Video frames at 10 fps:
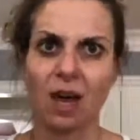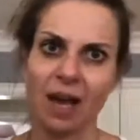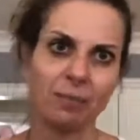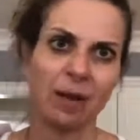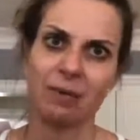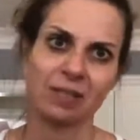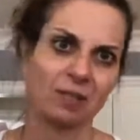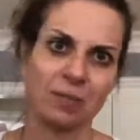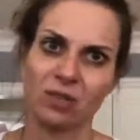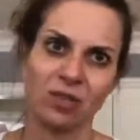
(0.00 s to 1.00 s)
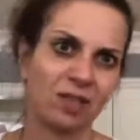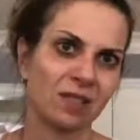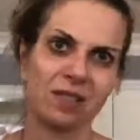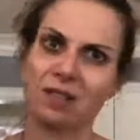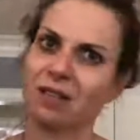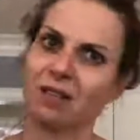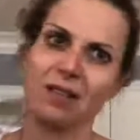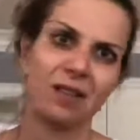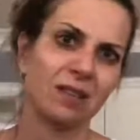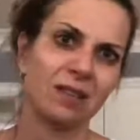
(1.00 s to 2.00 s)
I buy myself Mother's Day gifts because
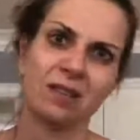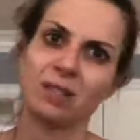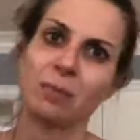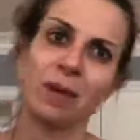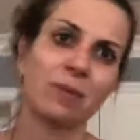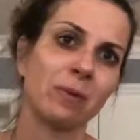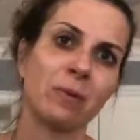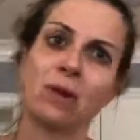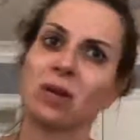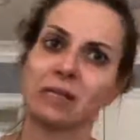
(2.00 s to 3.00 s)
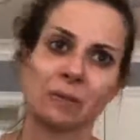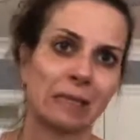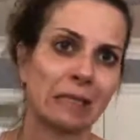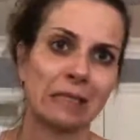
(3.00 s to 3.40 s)
it's my husband.